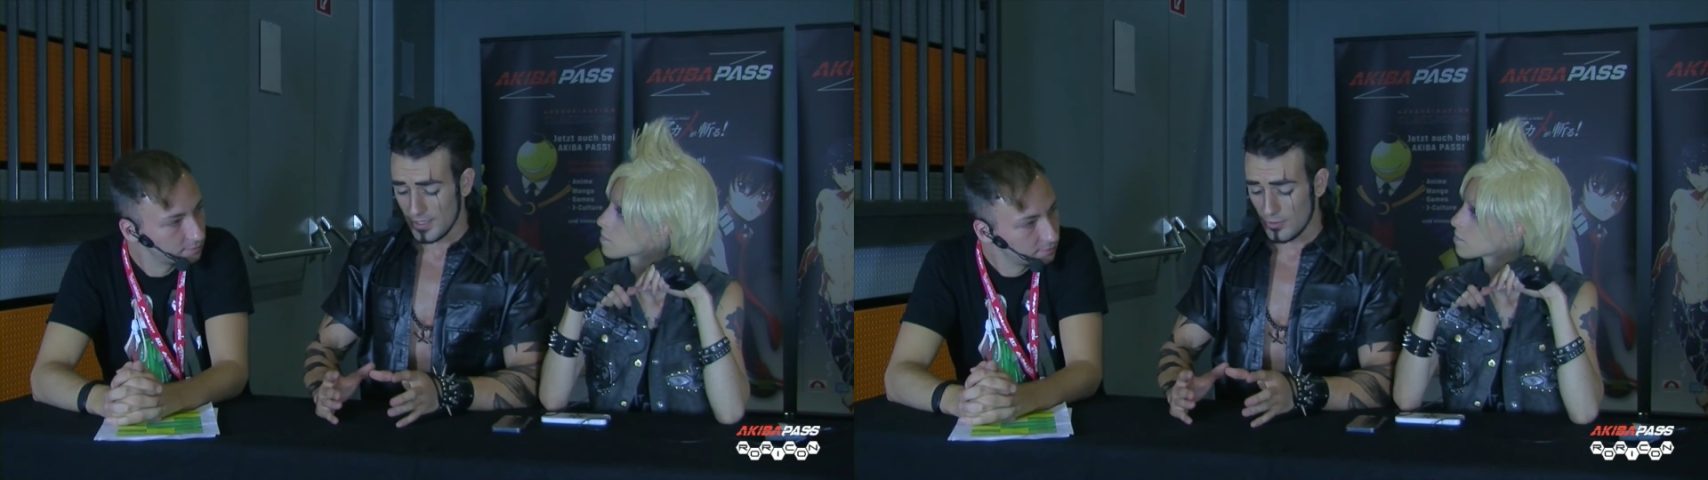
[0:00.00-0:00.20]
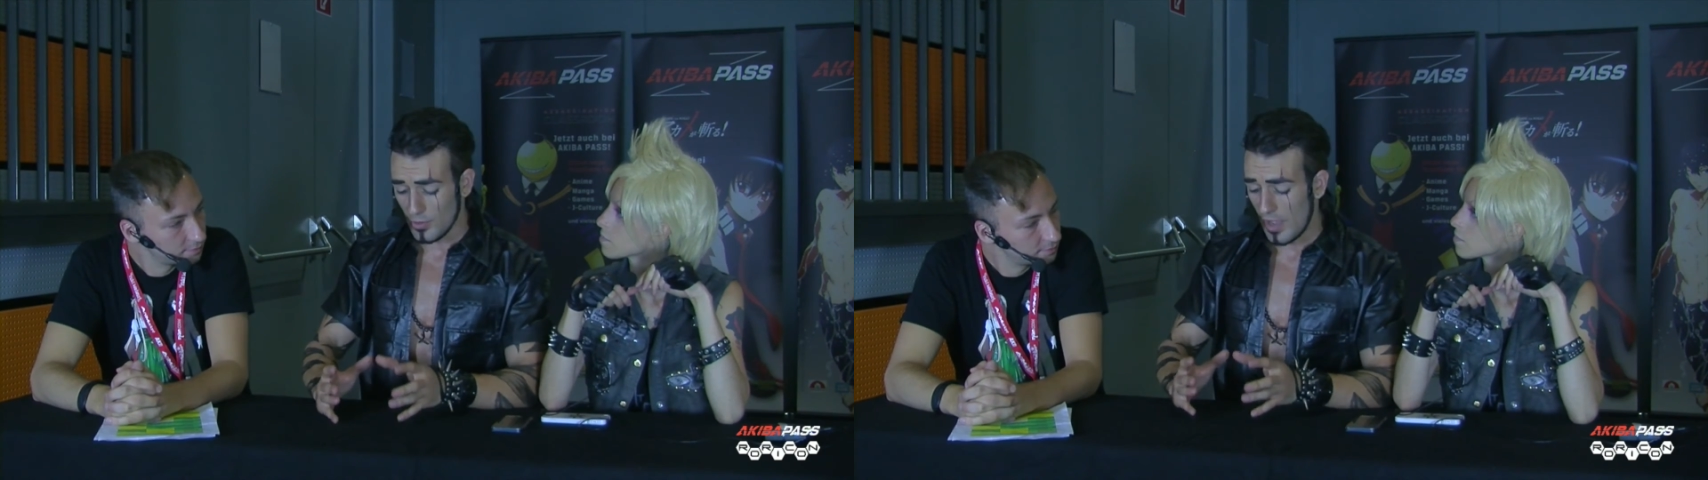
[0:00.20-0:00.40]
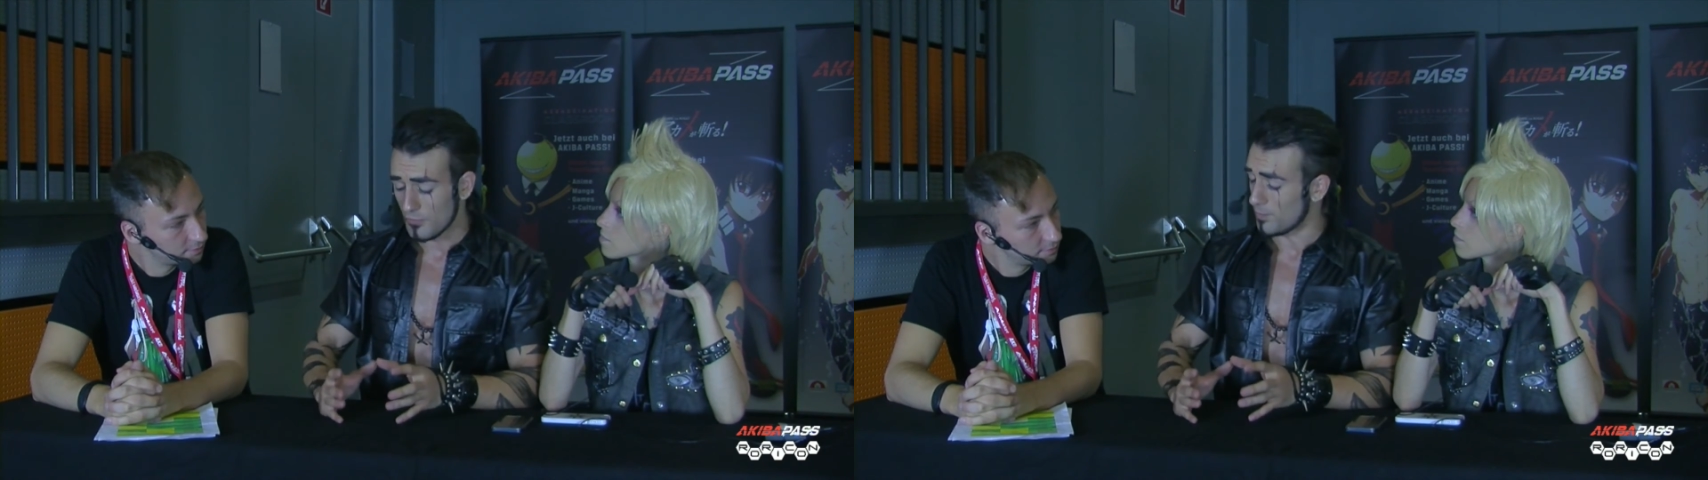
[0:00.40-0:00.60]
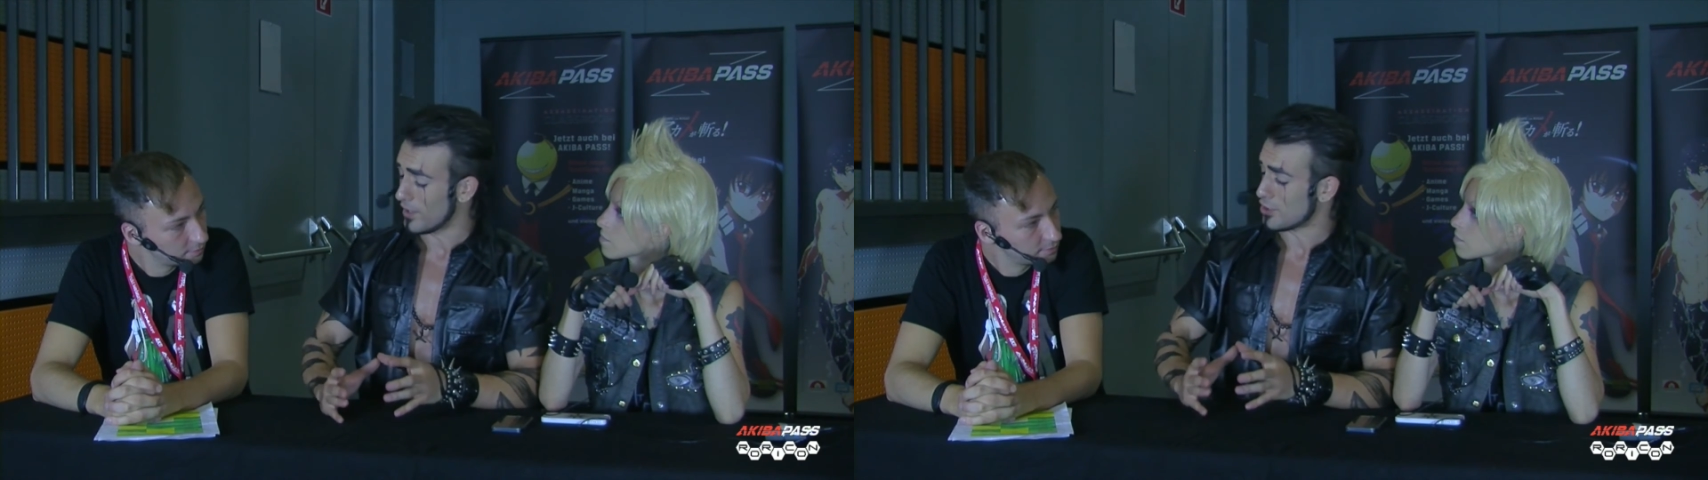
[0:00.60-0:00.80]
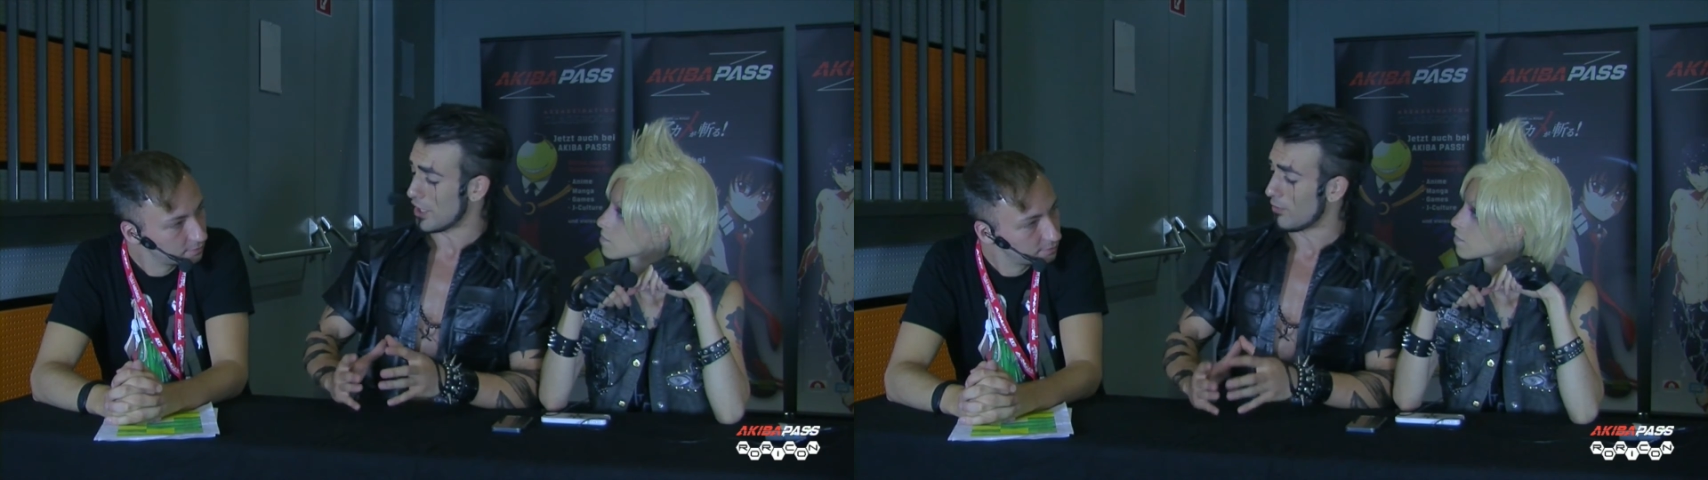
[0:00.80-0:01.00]
you don't have to be
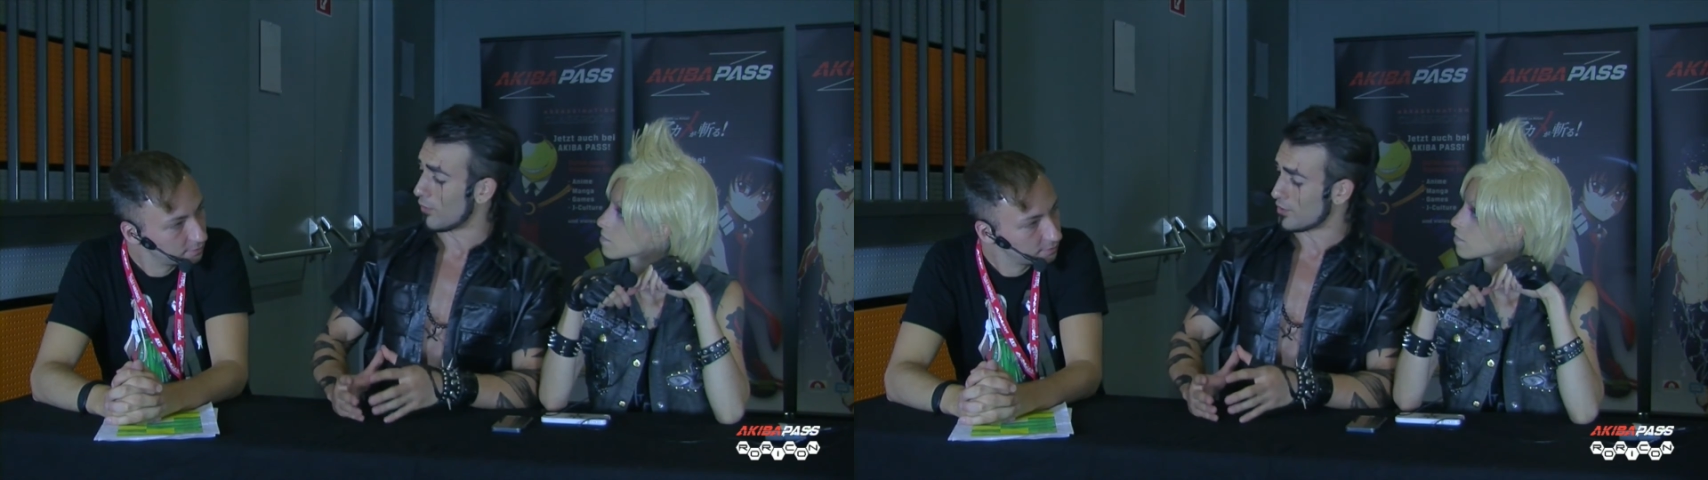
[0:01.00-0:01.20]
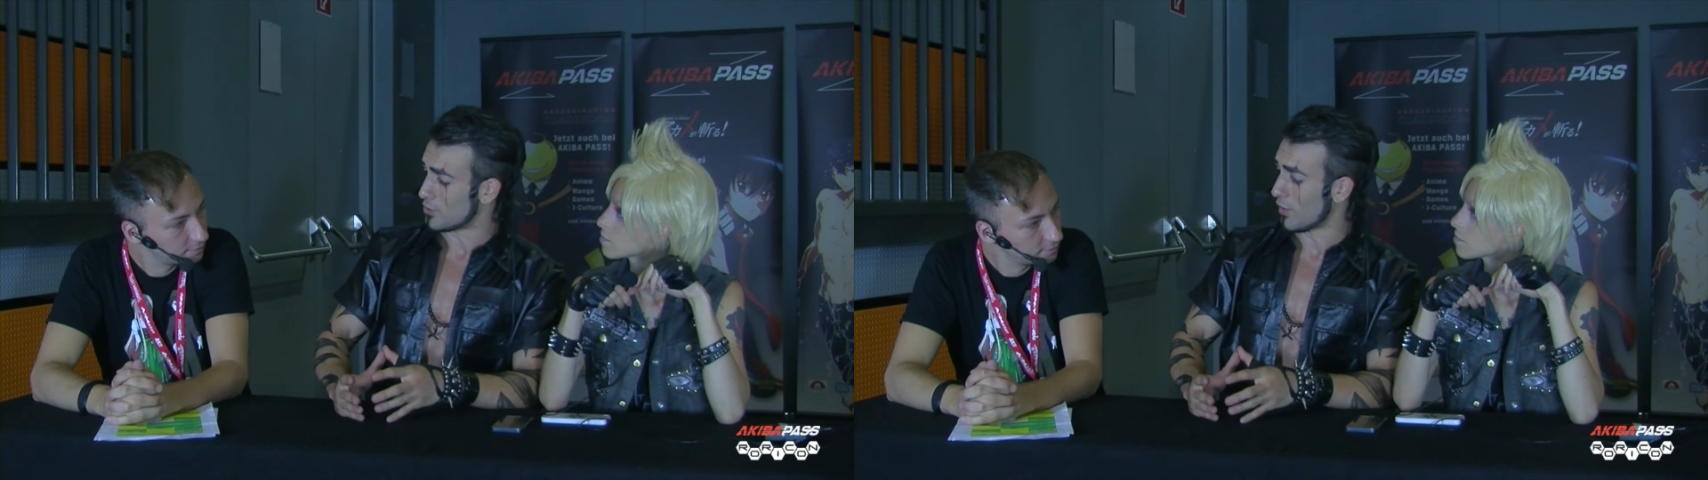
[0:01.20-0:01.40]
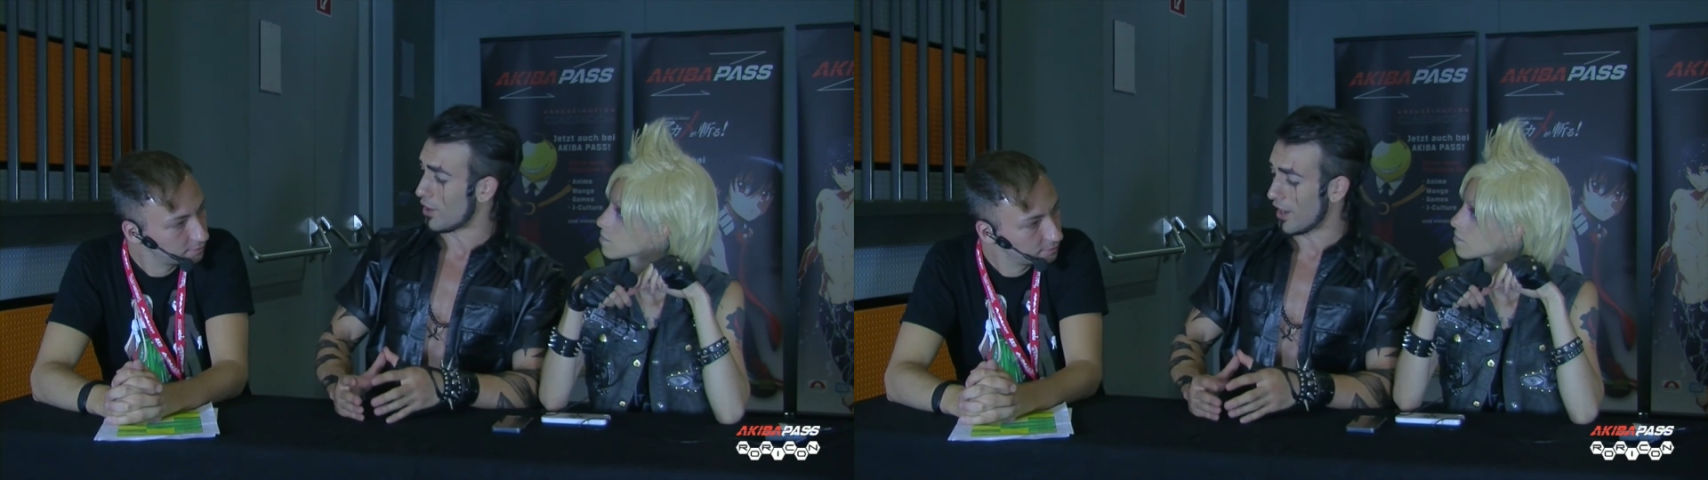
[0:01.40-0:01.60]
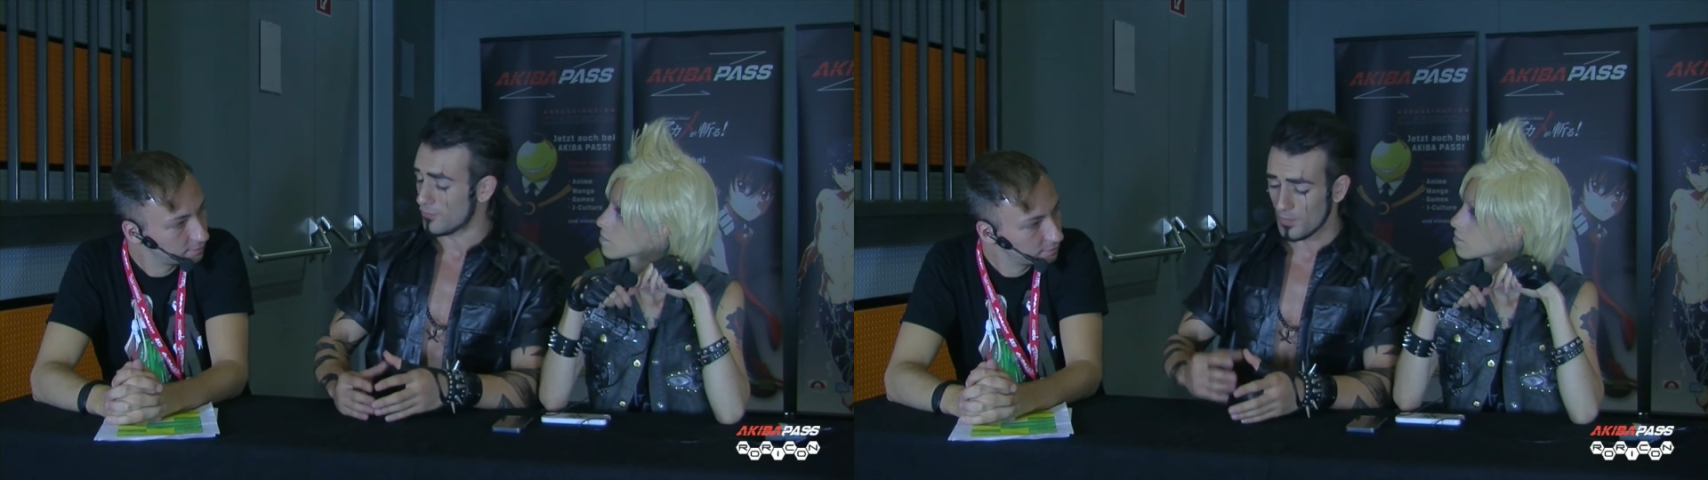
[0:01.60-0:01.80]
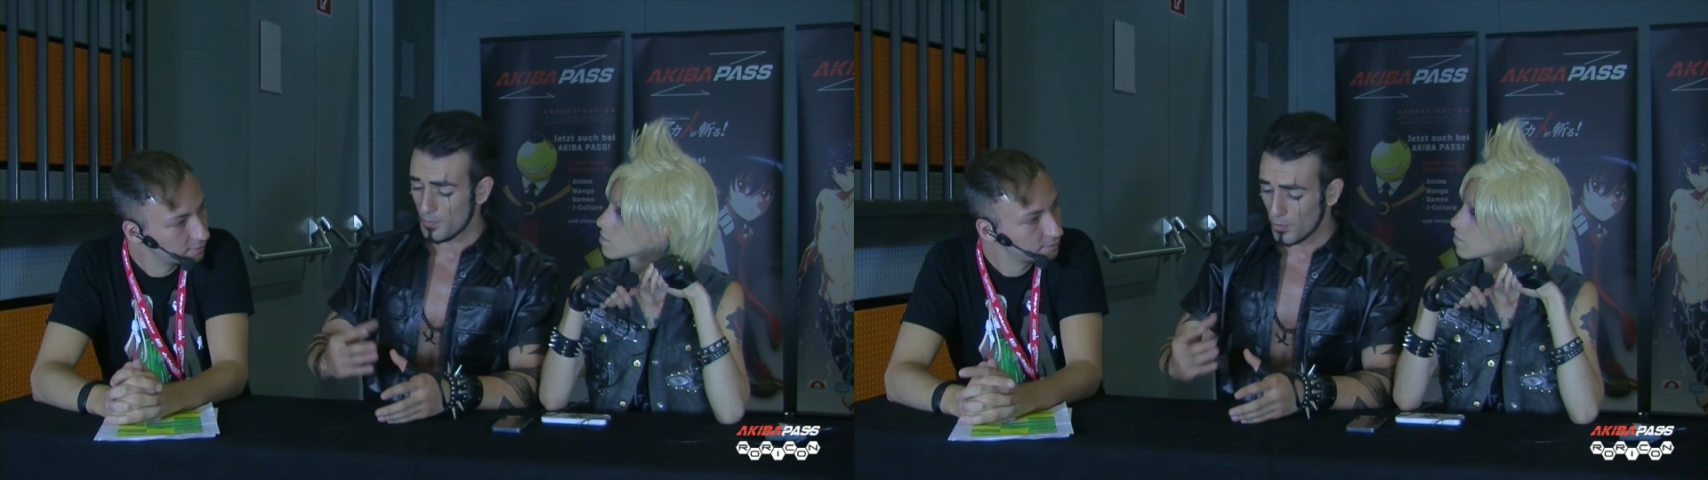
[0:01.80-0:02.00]
ashamed of what you are. You have
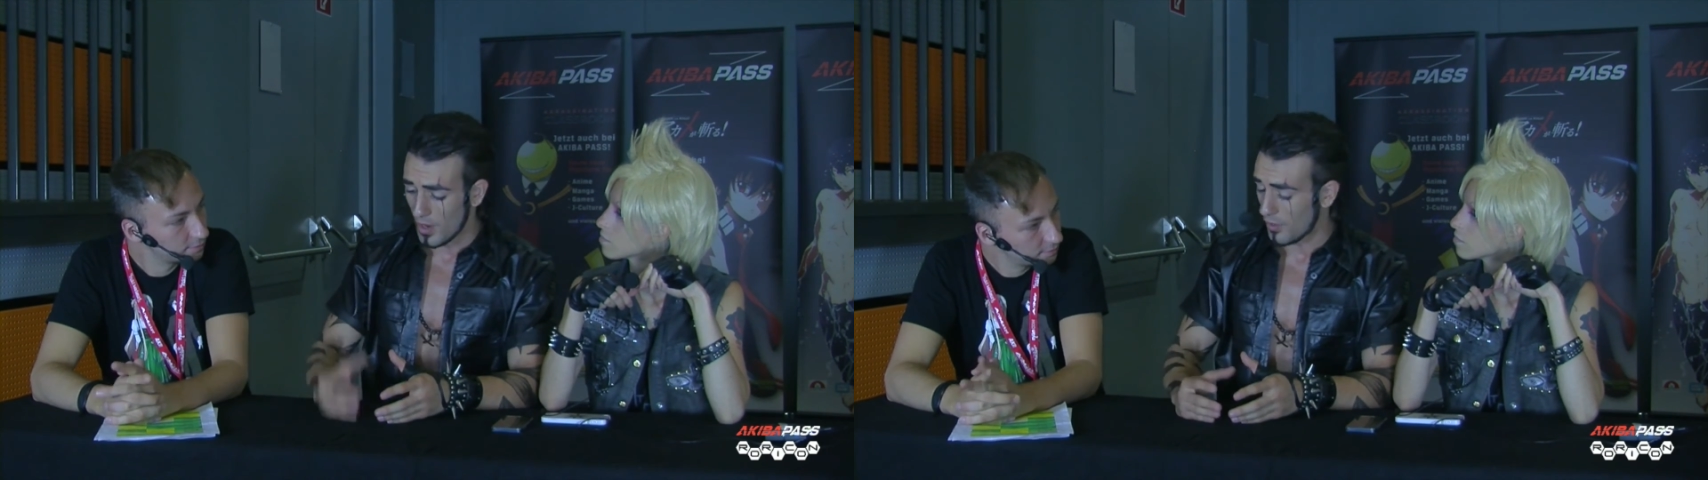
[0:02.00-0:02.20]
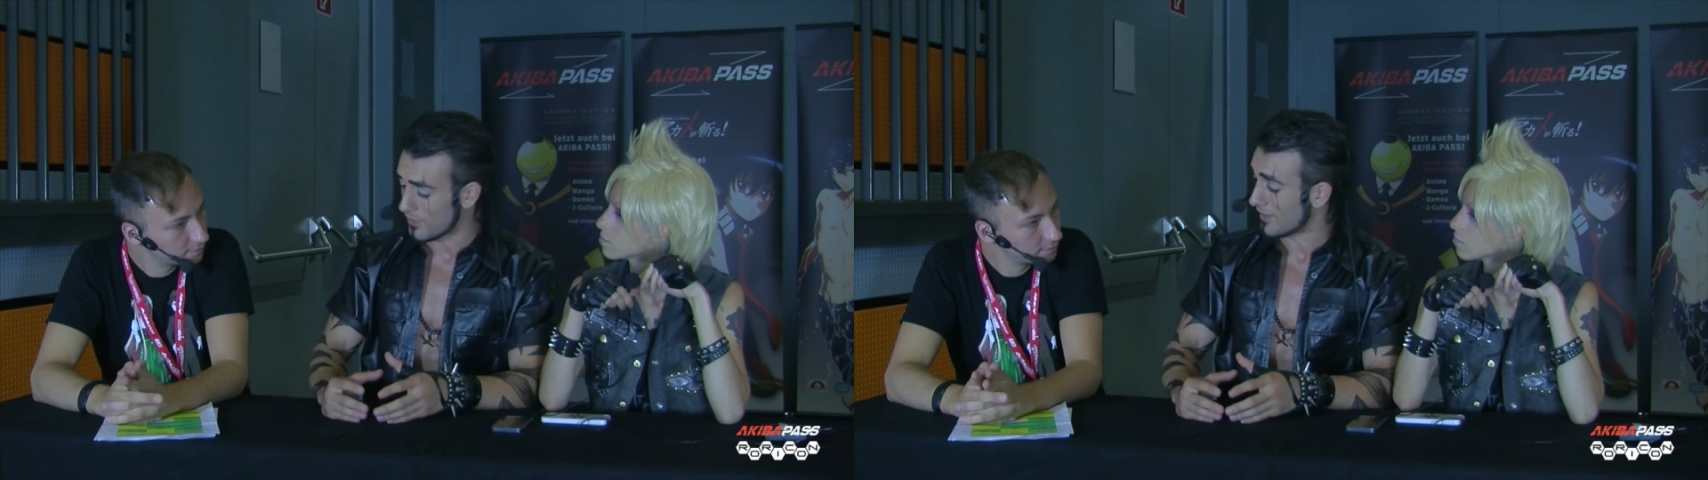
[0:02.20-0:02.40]
to be proud.